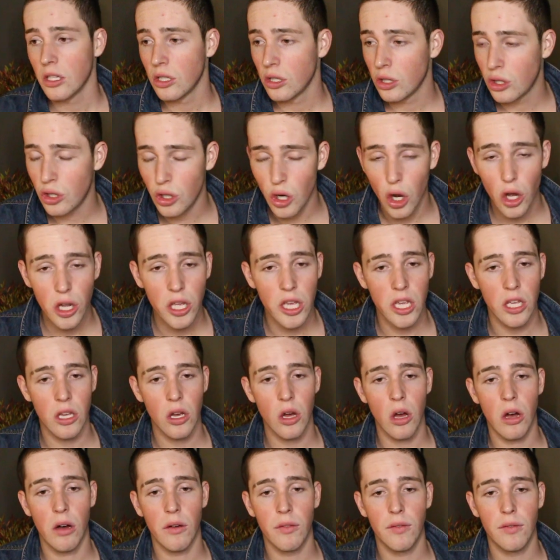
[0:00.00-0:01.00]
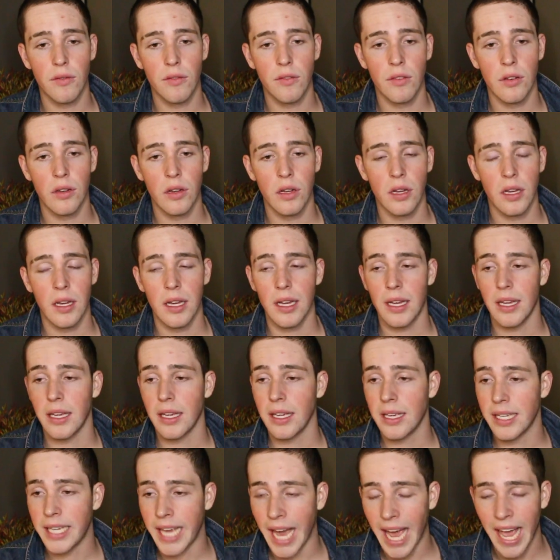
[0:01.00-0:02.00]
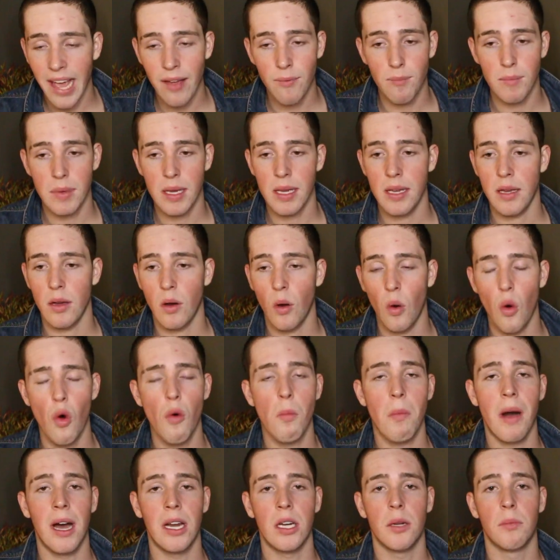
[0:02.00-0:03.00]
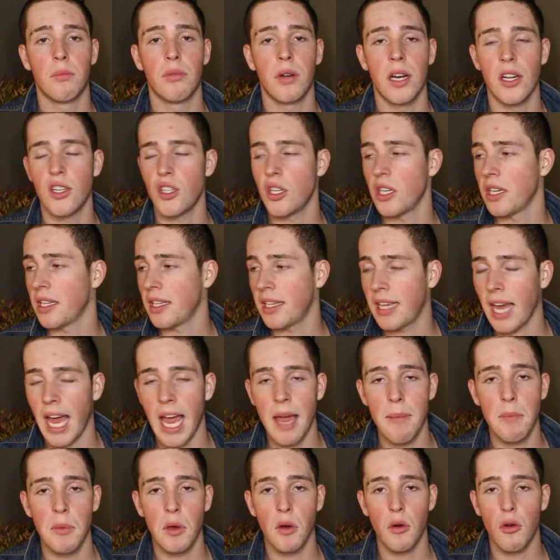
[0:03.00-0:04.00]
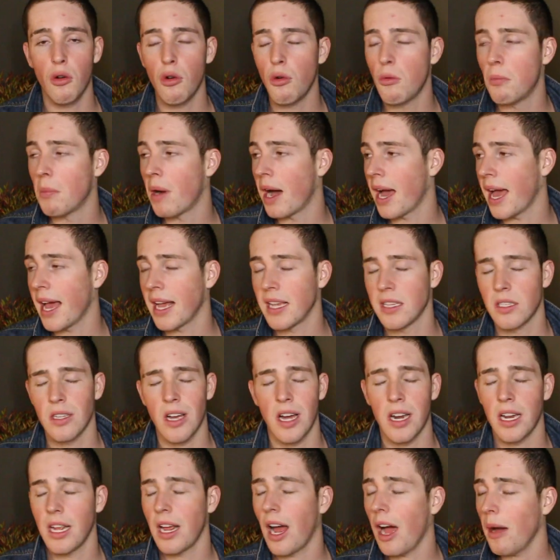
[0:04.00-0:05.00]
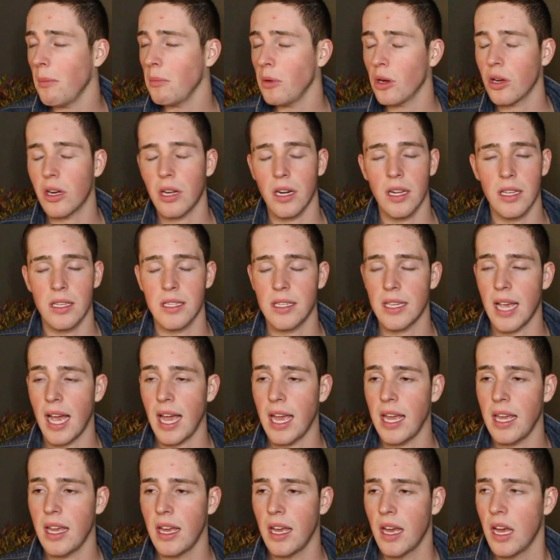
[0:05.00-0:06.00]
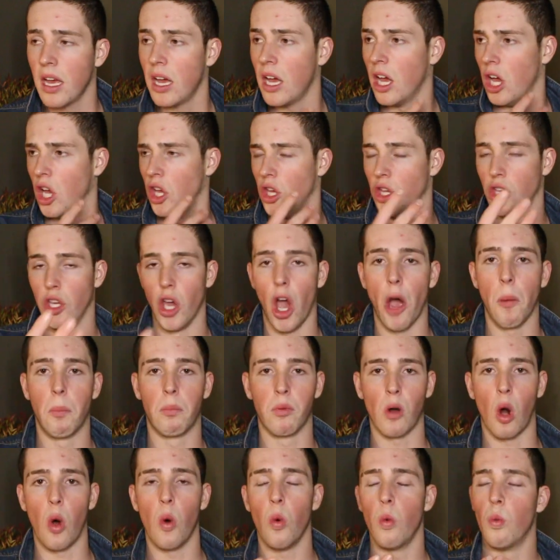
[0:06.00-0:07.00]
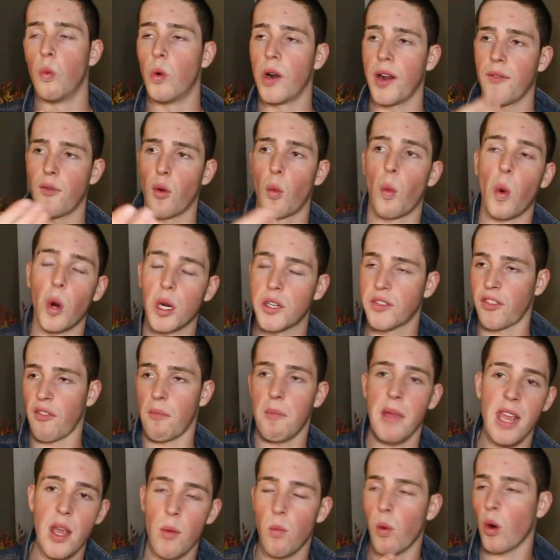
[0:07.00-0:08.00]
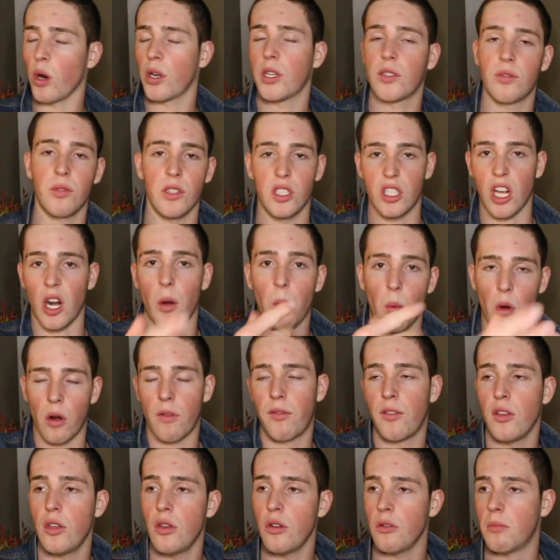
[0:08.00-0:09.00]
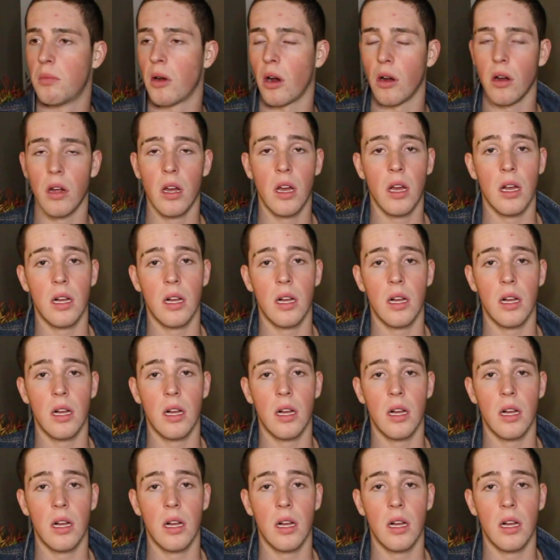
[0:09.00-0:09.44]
Jerking off gave me all my depression, gave me all my anxiety. I'm not gonna say, yeah bro, whatever works for me is gonna work for you, bro.